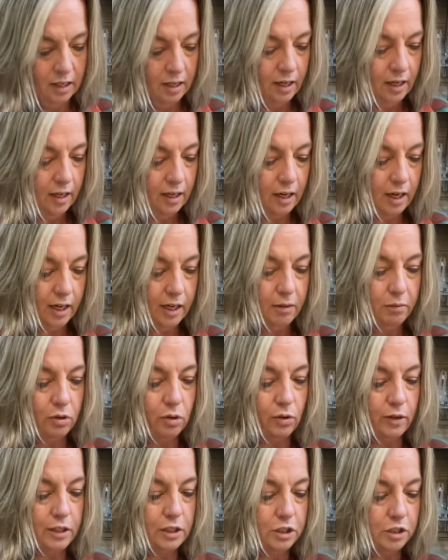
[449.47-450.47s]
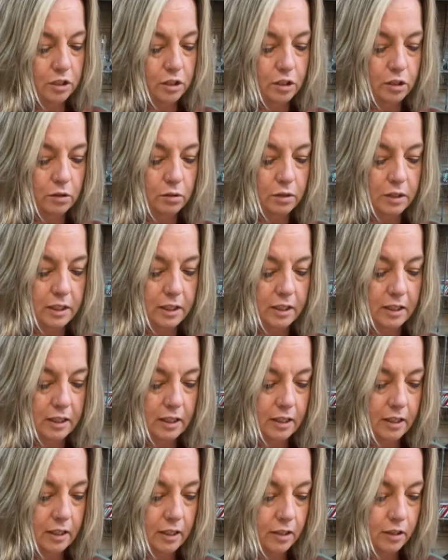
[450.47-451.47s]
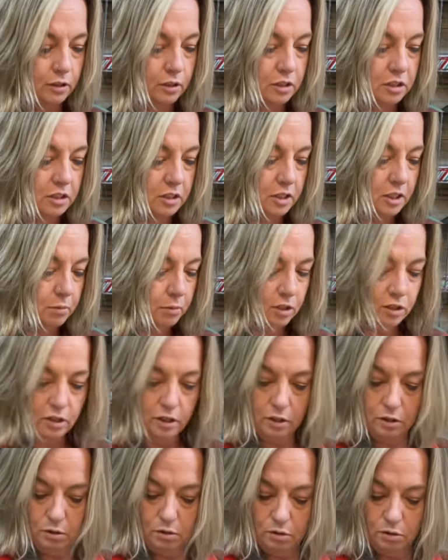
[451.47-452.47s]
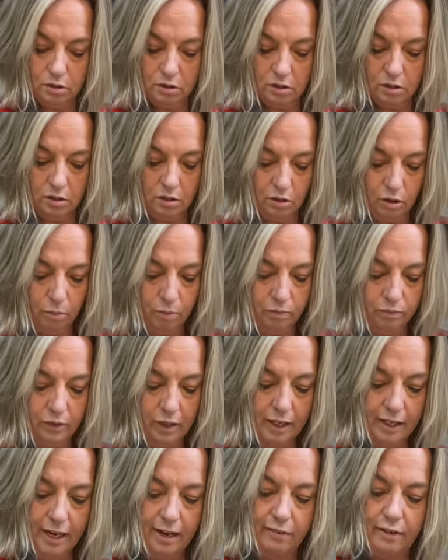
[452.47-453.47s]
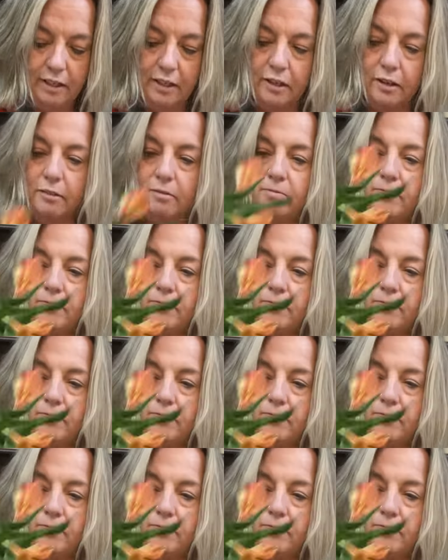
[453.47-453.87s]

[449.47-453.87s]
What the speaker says: And I am going to go get another stem of those. Oh, I have it here.